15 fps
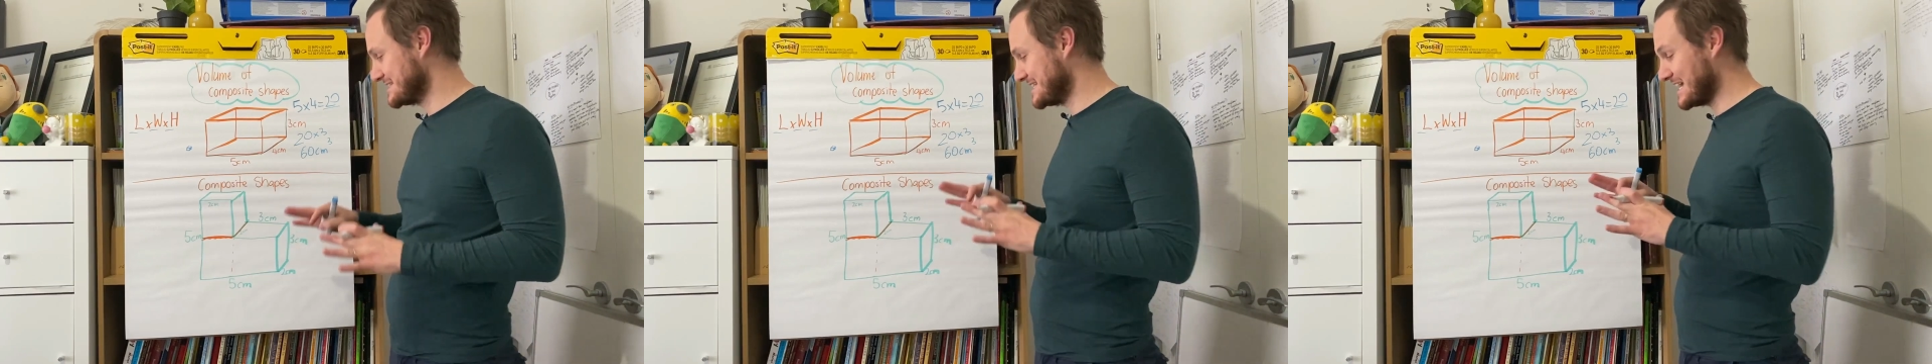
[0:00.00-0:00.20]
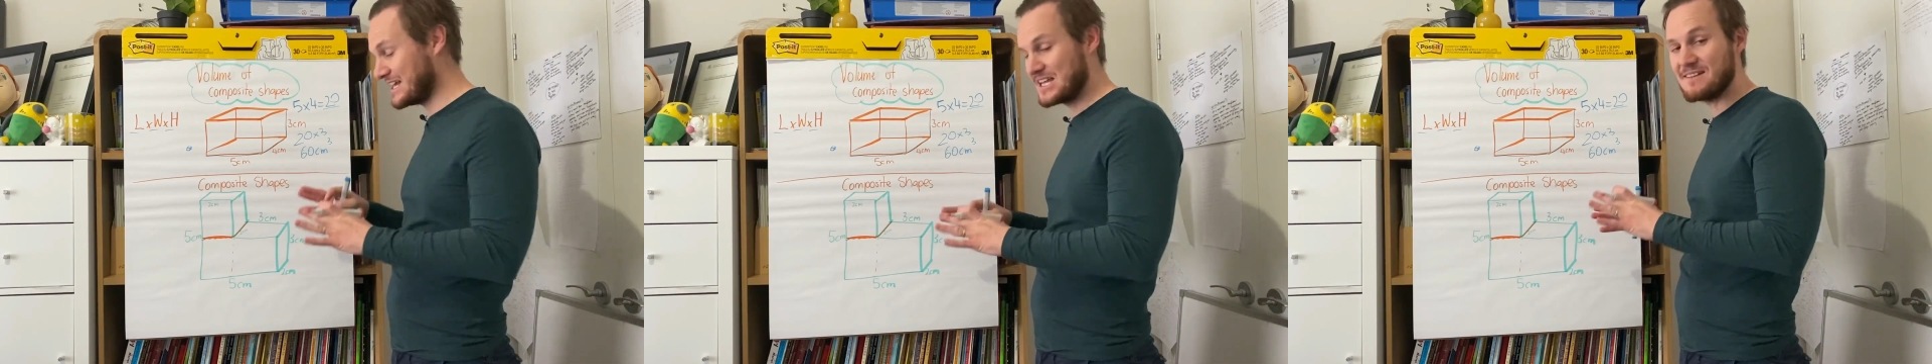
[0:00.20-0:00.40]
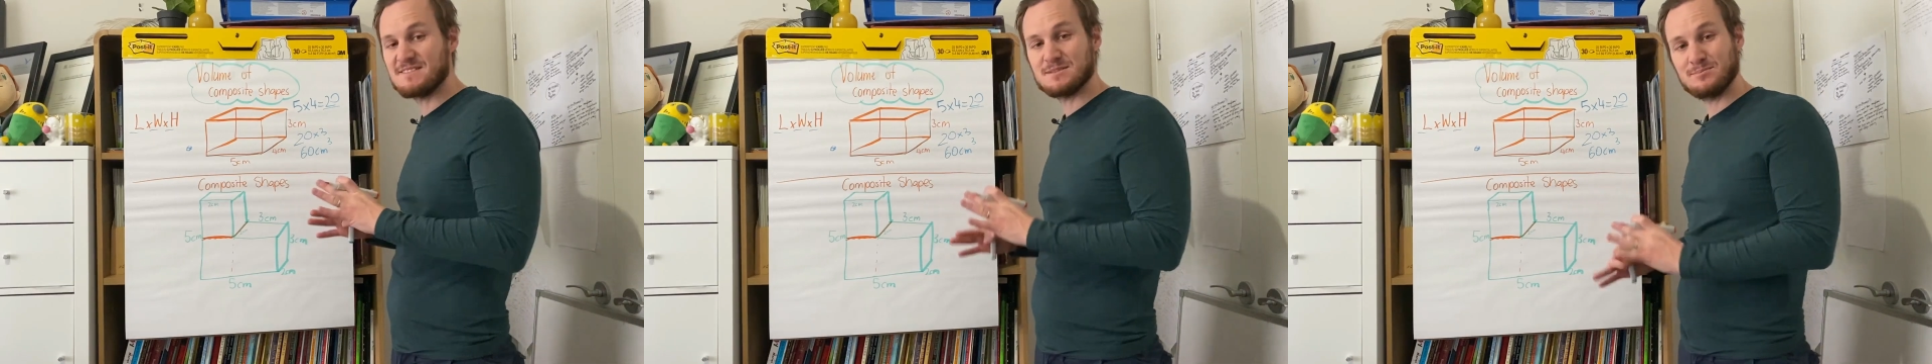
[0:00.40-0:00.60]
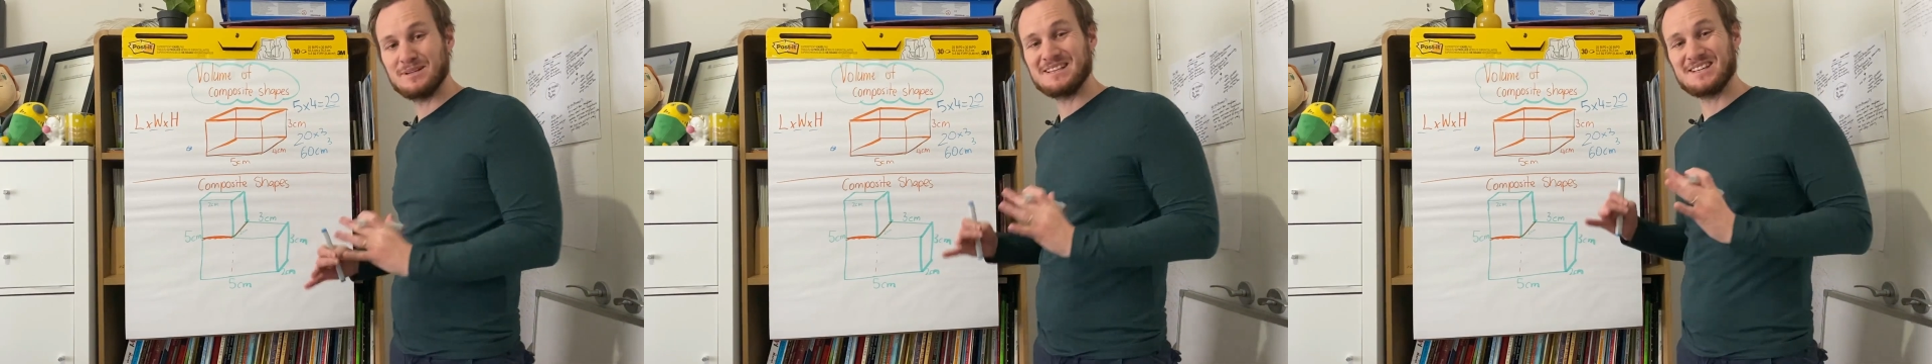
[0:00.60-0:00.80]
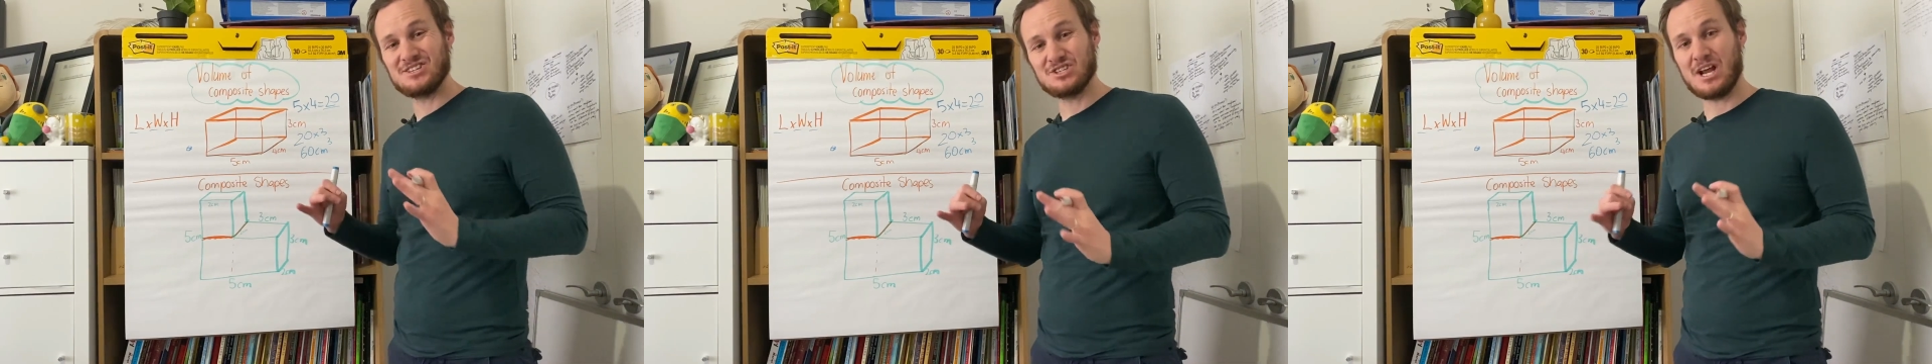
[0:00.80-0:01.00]
So now that you've
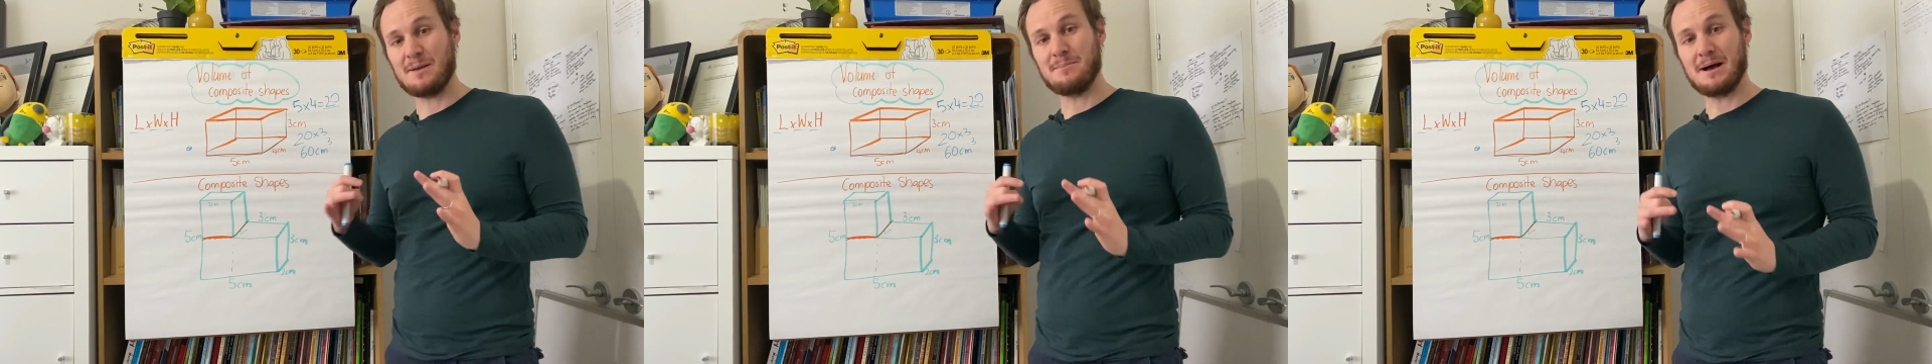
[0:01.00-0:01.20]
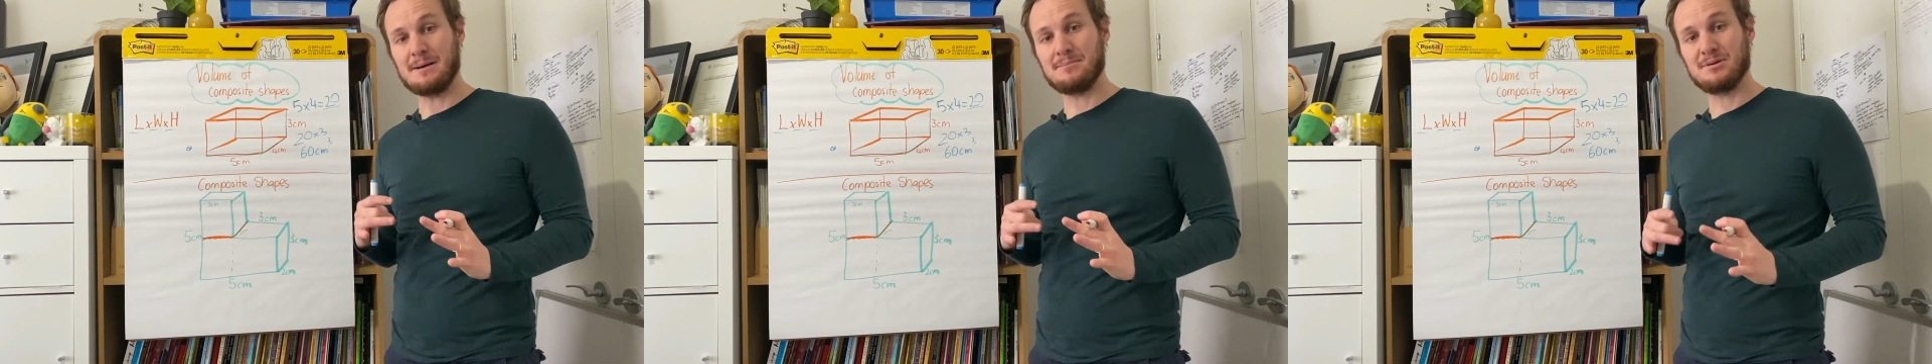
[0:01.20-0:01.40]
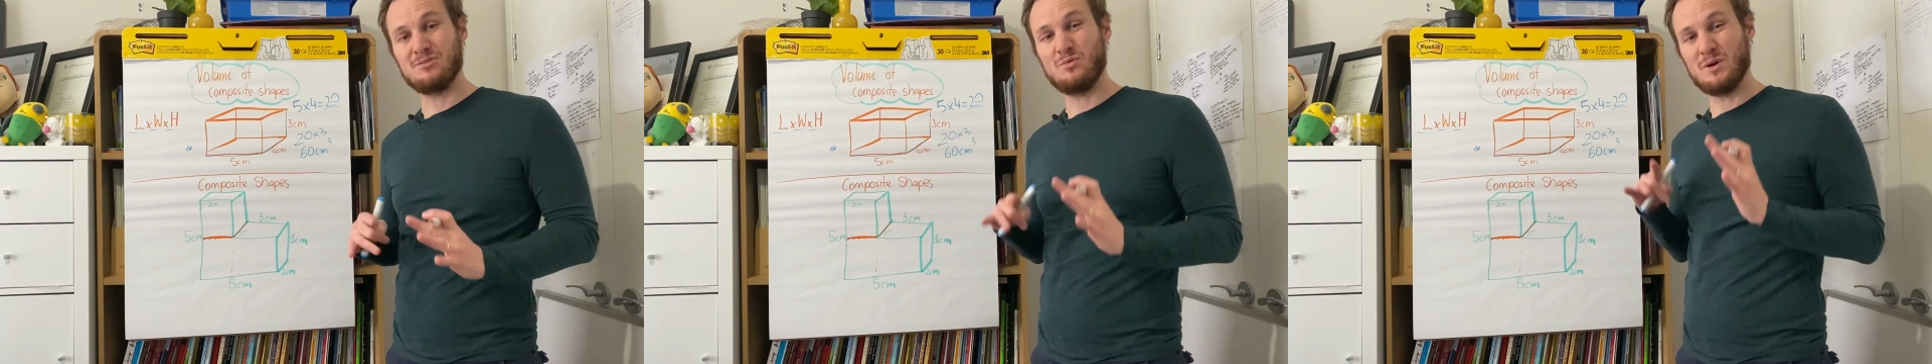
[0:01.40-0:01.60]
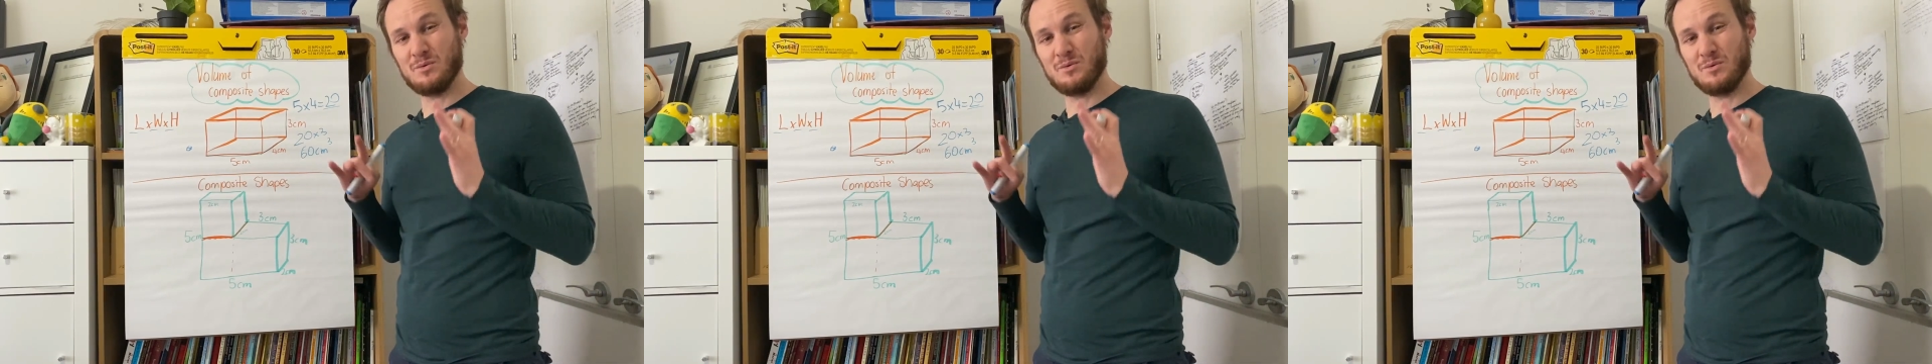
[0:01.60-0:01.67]
split this shape up,